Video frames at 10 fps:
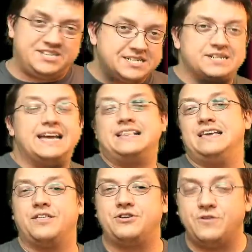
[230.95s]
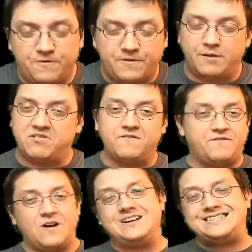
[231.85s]
Just like the other two films, a
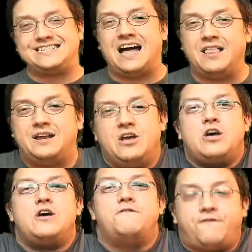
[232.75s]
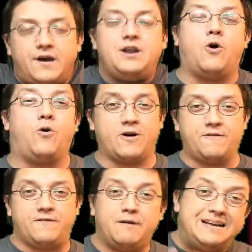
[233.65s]
very solid, fun horror
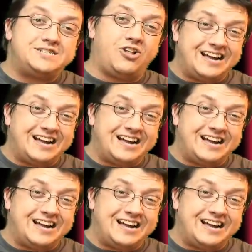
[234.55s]
film, as